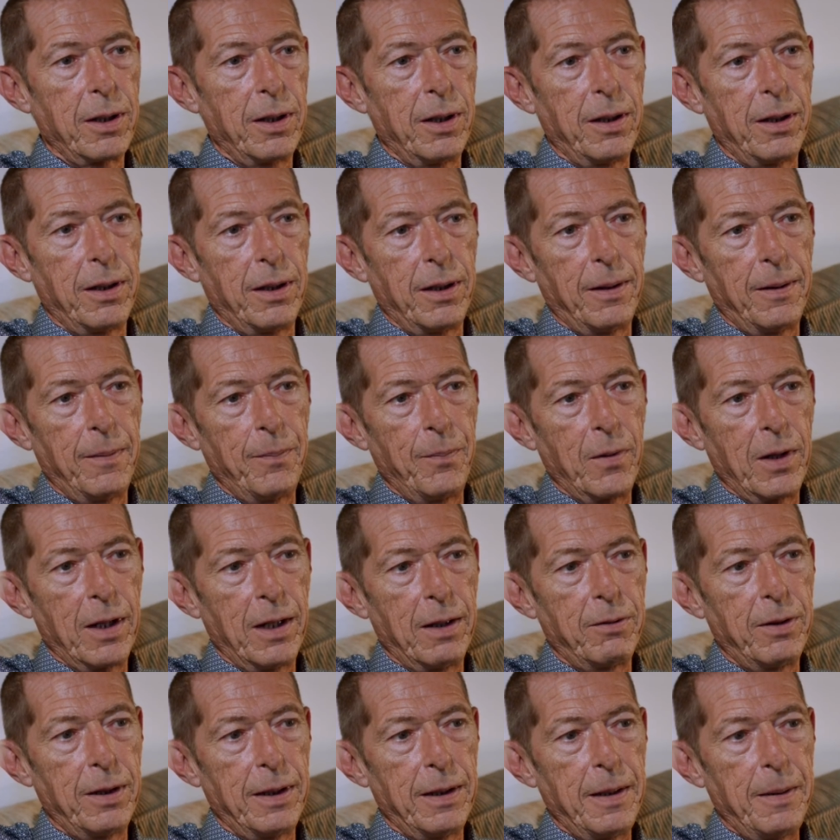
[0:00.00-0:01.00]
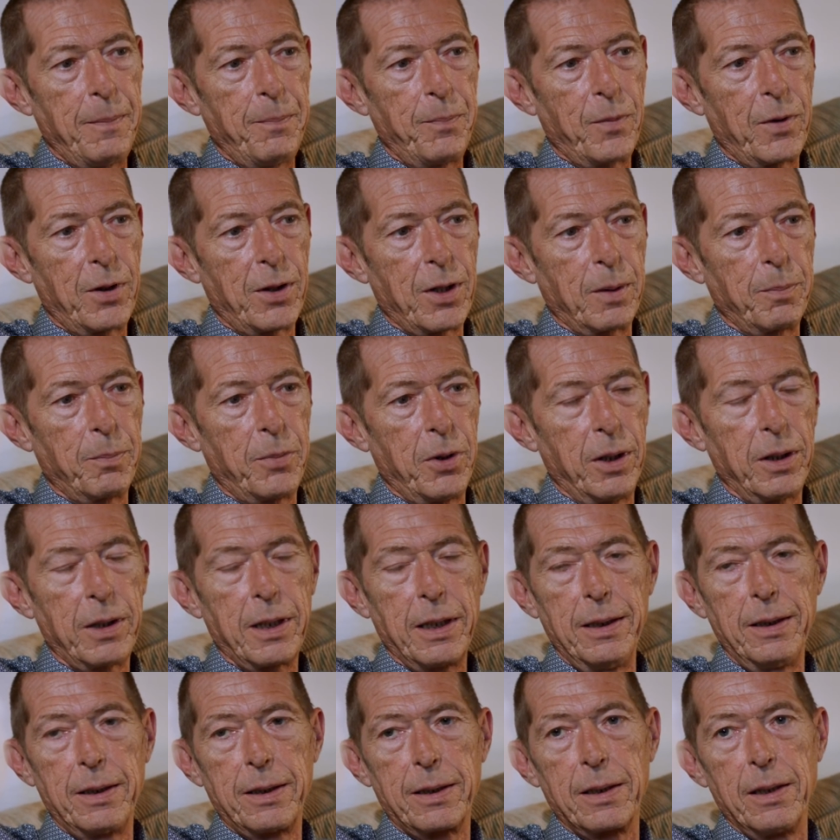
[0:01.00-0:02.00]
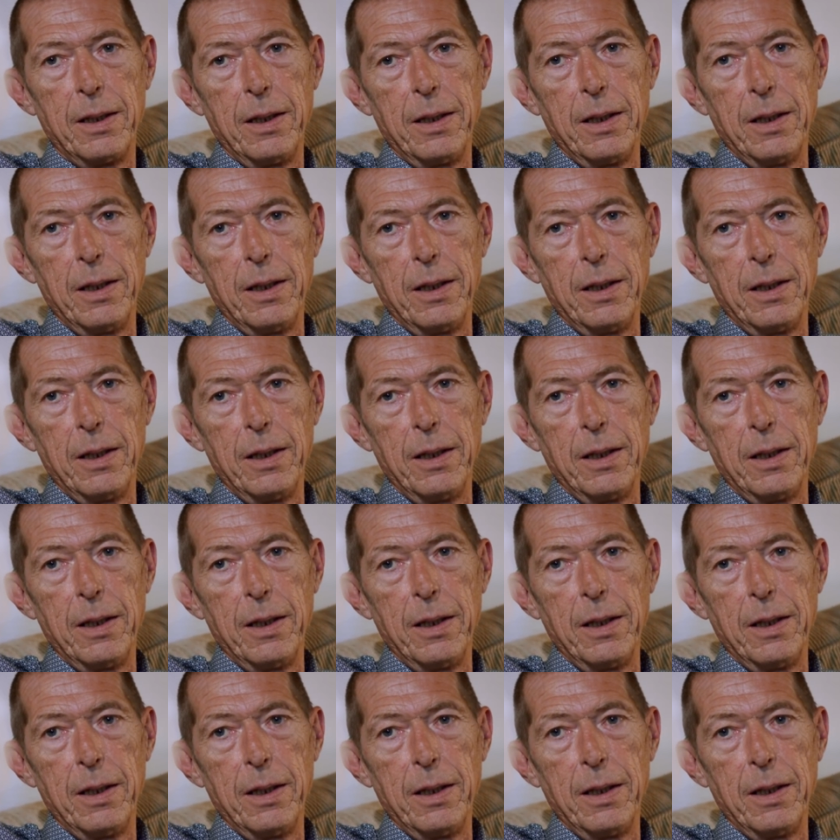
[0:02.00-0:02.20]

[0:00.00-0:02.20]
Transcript: of John Perkins.